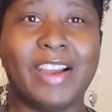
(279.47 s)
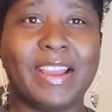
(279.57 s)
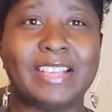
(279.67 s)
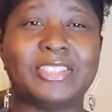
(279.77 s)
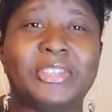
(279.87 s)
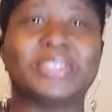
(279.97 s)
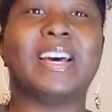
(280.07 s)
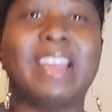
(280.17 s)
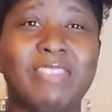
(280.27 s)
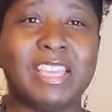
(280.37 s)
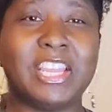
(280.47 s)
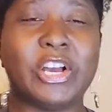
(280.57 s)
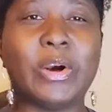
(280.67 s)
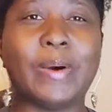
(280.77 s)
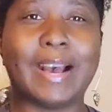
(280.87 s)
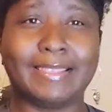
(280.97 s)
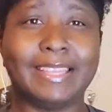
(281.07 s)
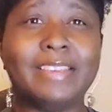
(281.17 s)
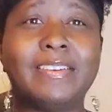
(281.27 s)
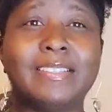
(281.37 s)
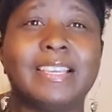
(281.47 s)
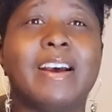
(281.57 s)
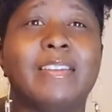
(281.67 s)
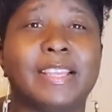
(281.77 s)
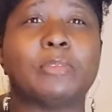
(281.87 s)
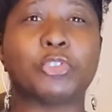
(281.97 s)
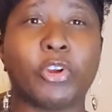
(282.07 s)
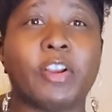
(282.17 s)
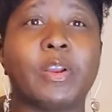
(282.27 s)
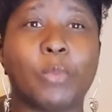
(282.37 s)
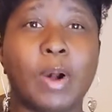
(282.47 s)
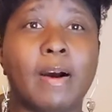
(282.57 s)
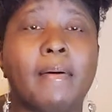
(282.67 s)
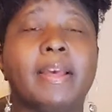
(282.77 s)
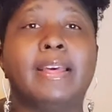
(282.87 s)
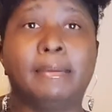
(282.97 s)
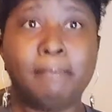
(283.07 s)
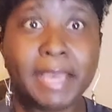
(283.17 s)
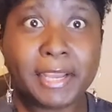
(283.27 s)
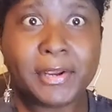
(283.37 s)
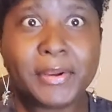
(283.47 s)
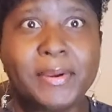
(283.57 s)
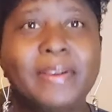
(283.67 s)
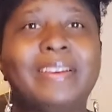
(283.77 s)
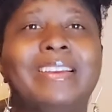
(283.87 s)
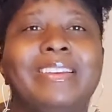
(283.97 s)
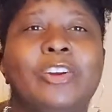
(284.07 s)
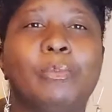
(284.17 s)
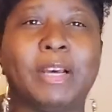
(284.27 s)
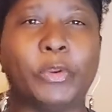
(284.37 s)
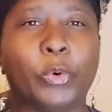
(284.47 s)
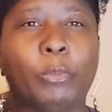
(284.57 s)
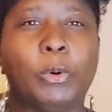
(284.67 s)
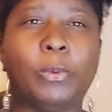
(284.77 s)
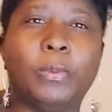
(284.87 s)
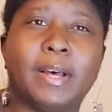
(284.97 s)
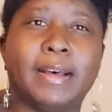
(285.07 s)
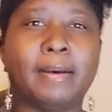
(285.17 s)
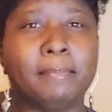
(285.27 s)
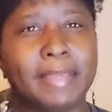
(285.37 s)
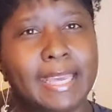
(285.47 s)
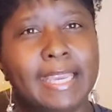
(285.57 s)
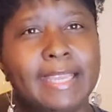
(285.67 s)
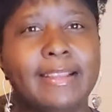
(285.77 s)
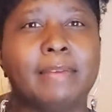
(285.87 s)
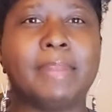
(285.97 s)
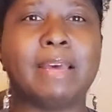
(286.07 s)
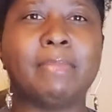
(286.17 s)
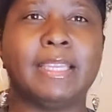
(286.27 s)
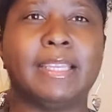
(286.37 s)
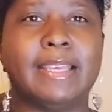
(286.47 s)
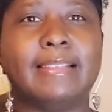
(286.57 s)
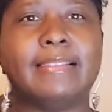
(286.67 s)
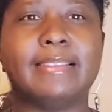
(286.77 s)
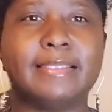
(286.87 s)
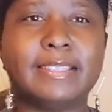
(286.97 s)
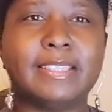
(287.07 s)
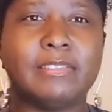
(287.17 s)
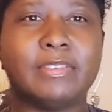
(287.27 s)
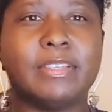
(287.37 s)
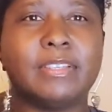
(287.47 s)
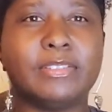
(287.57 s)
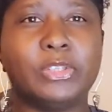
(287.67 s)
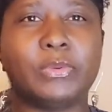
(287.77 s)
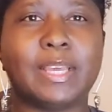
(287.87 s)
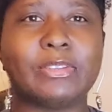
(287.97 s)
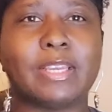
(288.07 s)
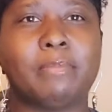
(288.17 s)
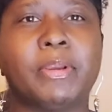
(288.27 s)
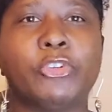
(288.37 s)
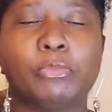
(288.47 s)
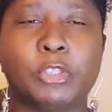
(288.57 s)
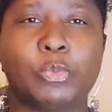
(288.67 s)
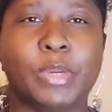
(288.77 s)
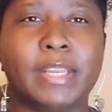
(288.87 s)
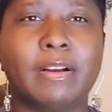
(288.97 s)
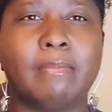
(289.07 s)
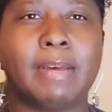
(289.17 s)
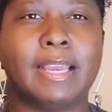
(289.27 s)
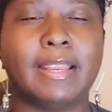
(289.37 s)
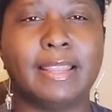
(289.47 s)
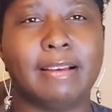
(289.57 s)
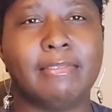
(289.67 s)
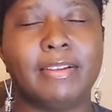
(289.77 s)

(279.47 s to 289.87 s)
So you saw that video. I think you can tell that I'm starting to walk better. You know, my normal gait. I'm not being as sensitive as, you know, not trying to bear too much weight on my left